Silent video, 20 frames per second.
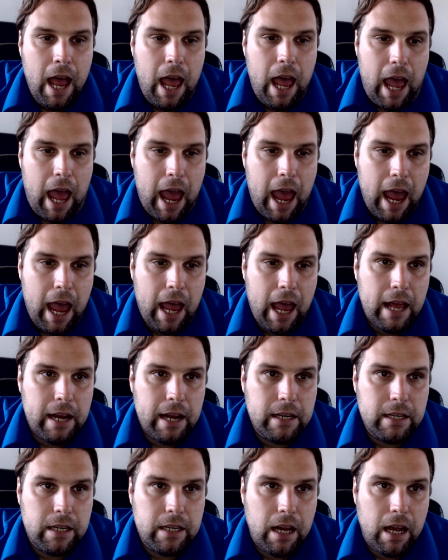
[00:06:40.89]

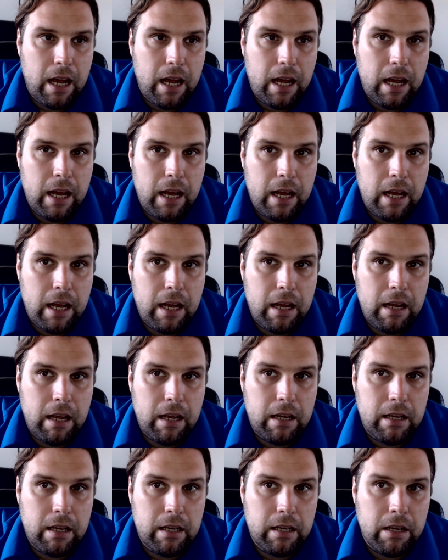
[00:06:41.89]
And
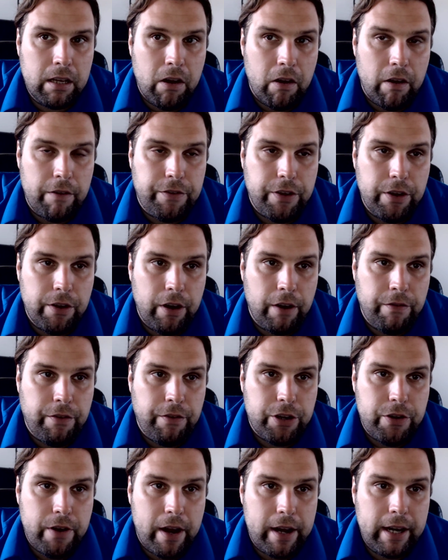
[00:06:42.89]
if you're
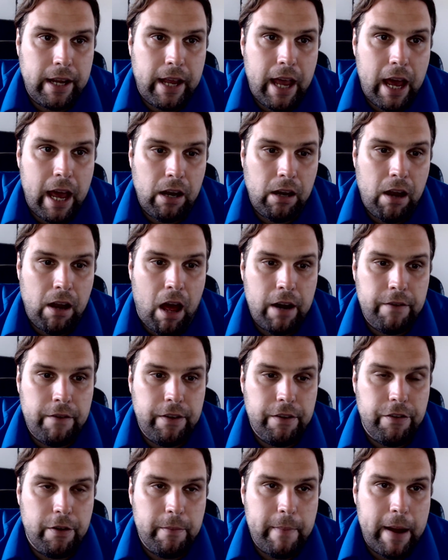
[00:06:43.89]
trying to get a lot of
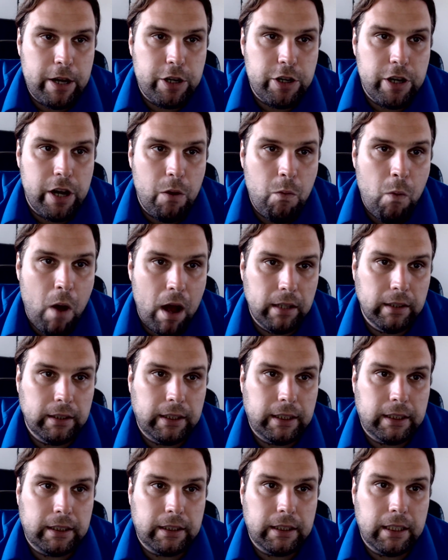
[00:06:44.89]
information at
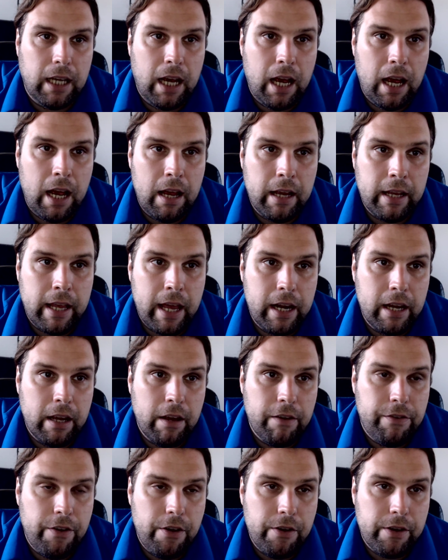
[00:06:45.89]
once, getting
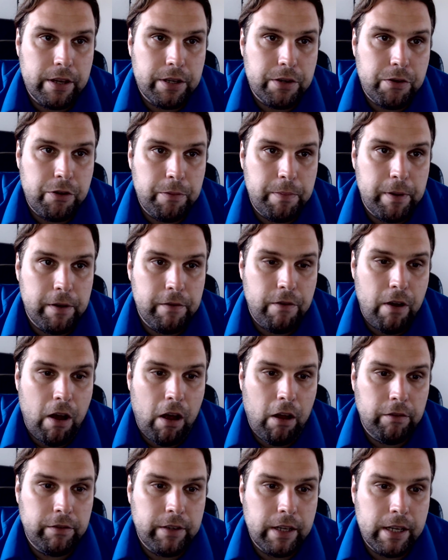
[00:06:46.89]
a focus group
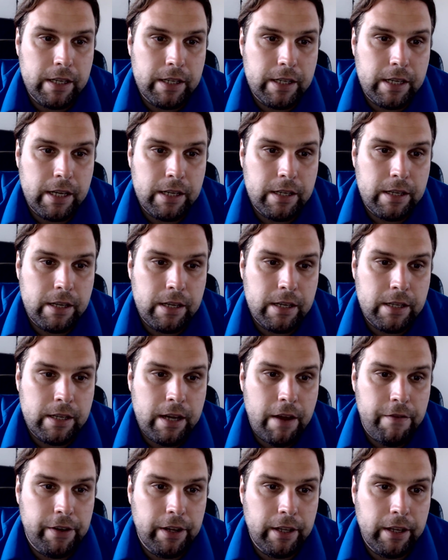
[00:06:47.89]
involved is
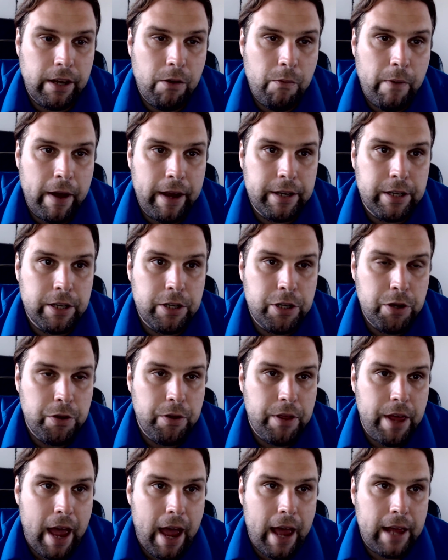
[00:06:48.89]
definitely a way to do
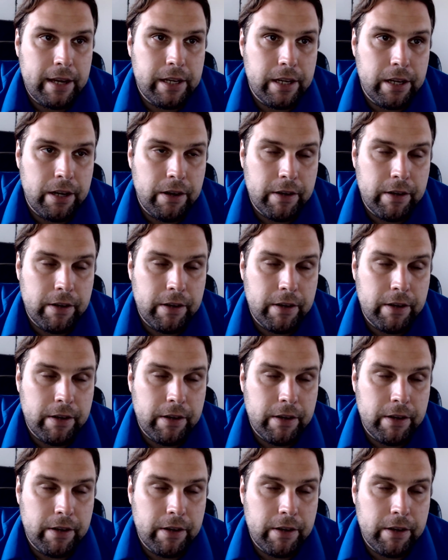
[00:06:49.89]
that.